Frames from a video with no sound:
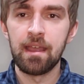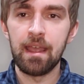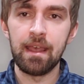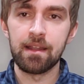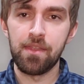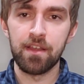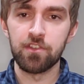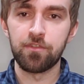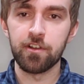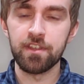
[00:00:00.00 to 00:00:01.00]
and I think it's
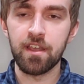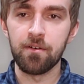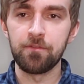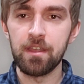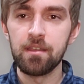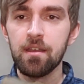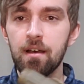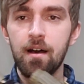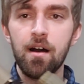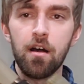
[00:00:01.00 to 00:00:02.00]
fairly comfy.
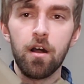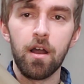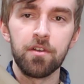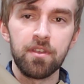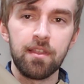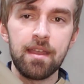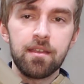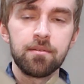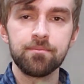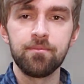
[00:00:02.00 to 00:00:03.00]
I only like